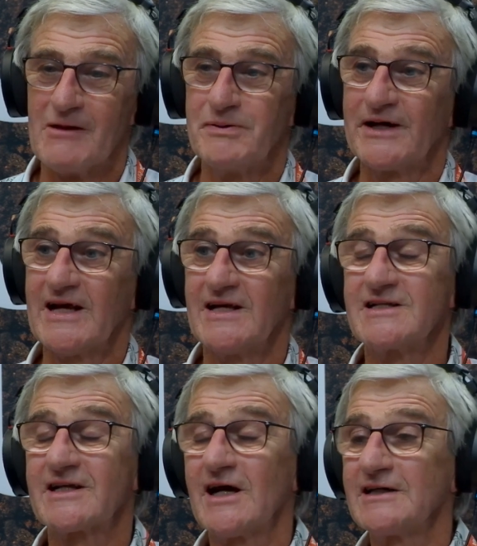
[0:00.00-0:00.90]
but it
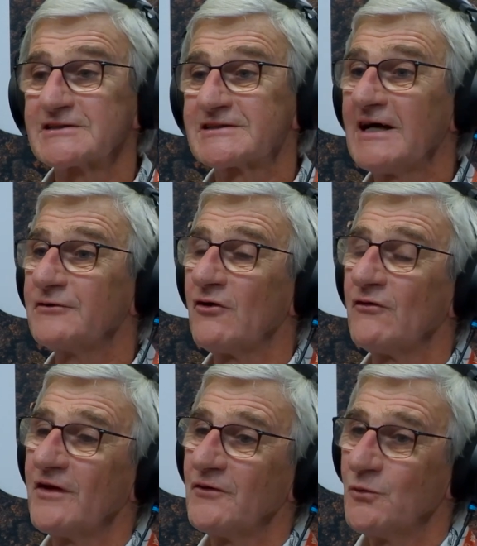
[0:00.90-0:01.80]
cuts down
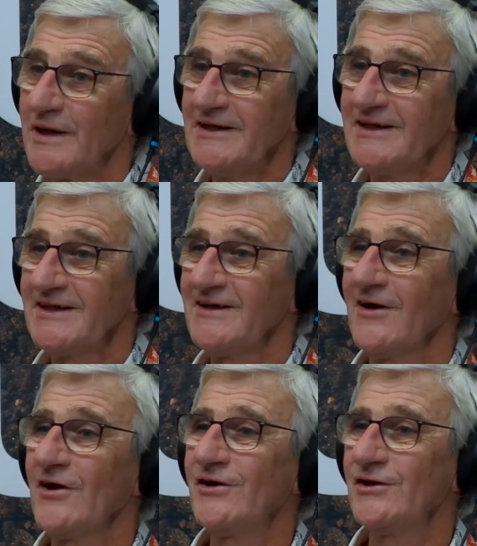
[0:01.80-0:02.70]
on the weeding
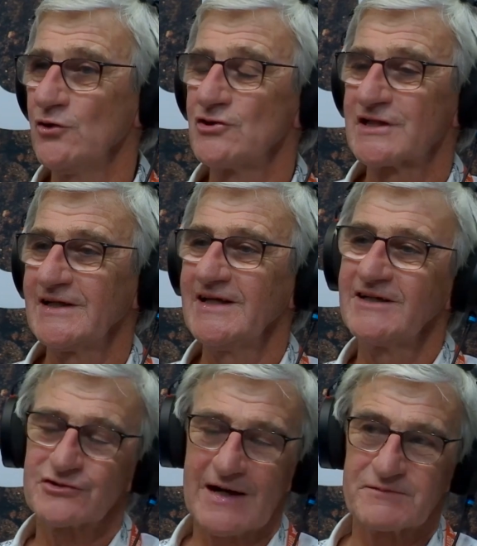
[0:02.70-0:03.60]
hugely,
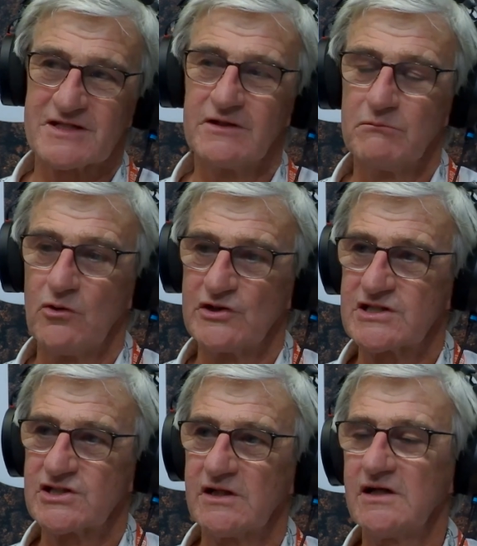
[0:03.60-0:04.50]
traps in the
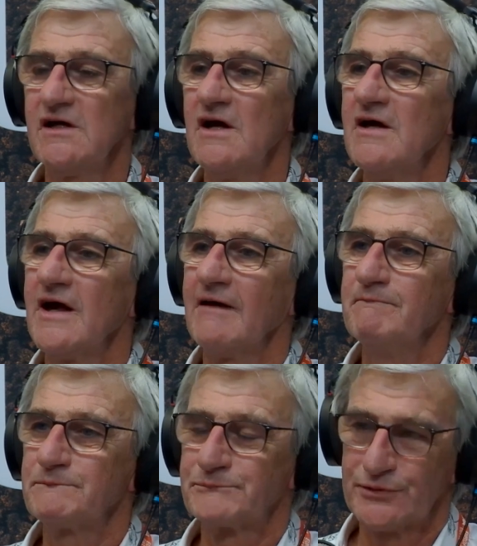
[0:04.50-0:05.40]
moisture,
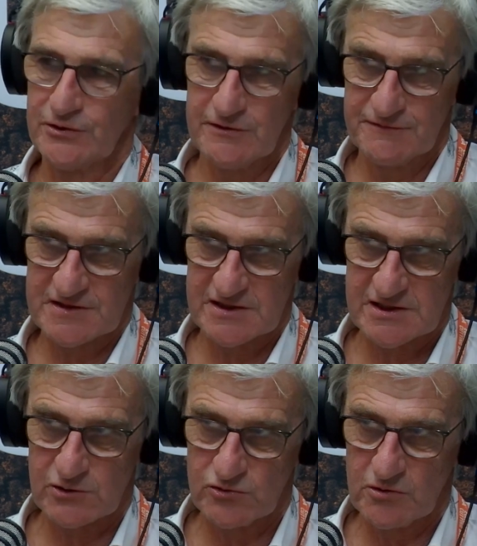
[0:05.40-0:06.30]
improves the
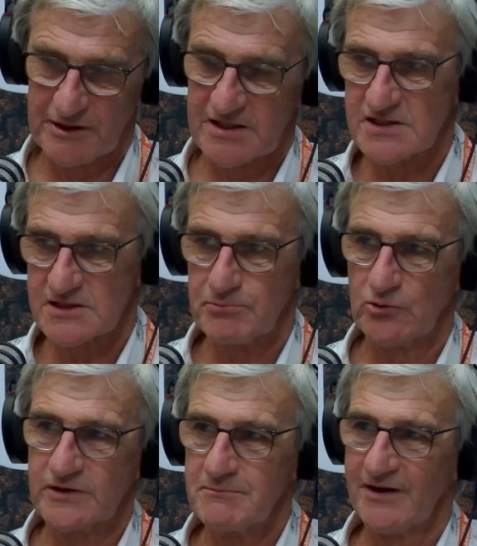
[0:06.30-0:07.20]
soil because it's
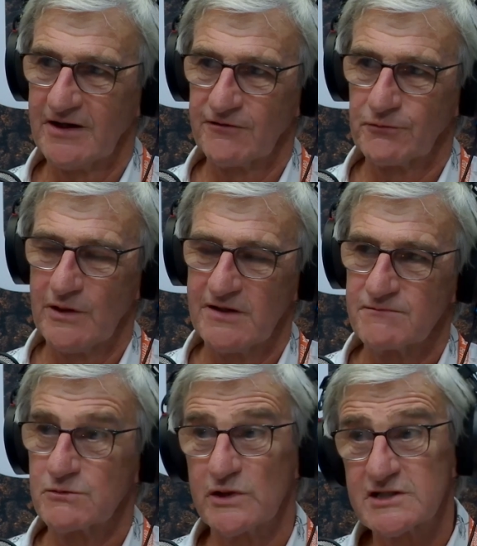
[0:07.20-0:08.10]
pulled in by
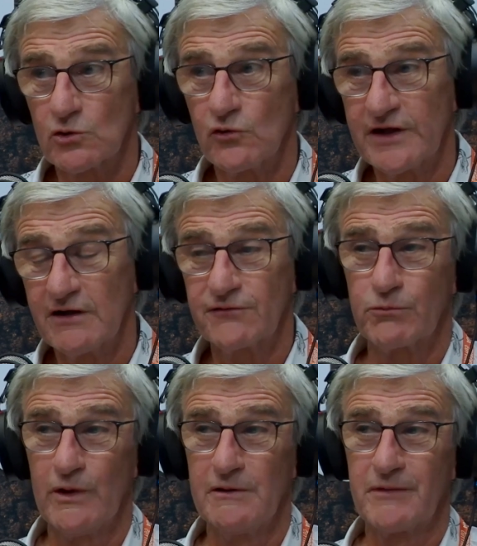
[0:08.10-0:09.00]
earthworms. We saw the
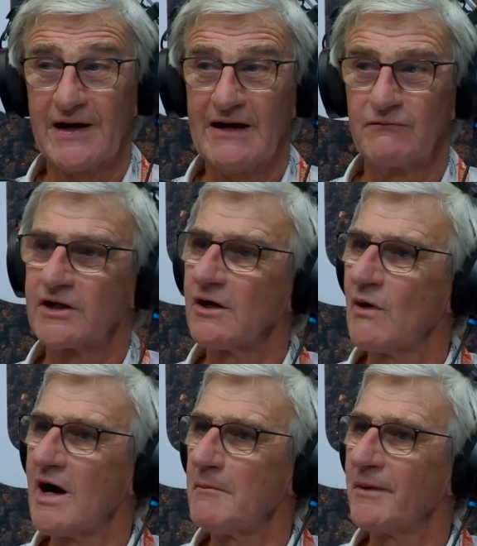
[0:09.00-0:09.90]
earthworm count
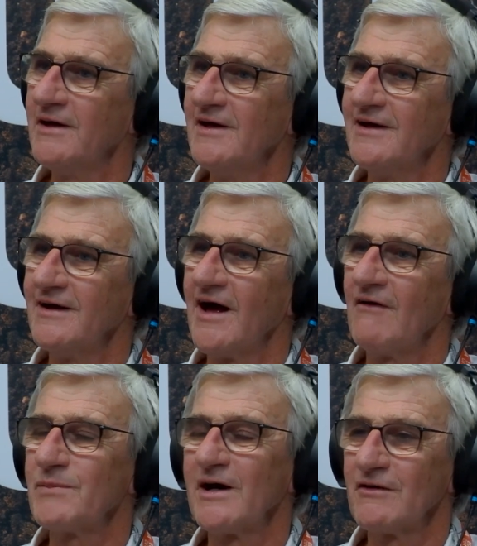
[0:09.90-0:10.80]
go up
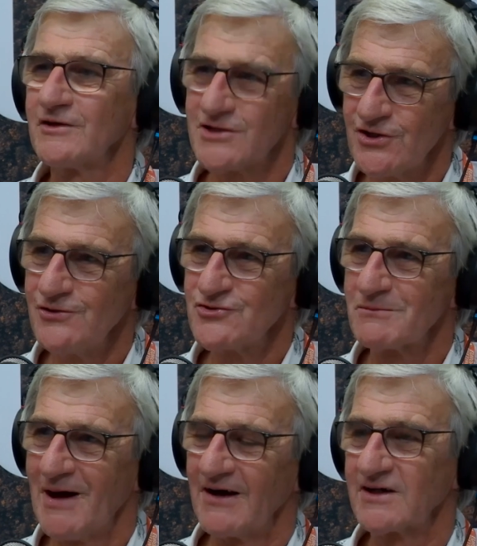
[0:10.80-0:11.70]
by a huge
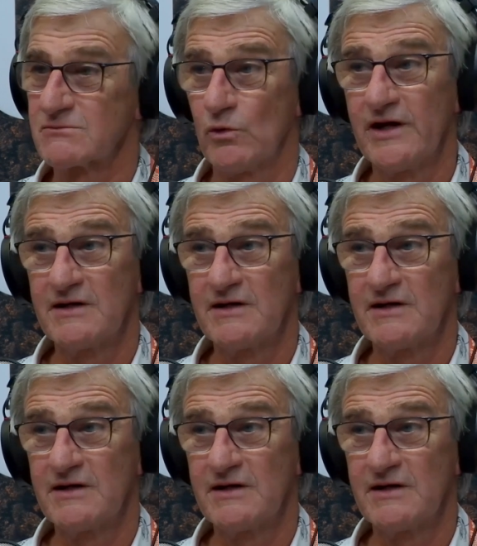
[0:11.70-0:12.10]
amount because when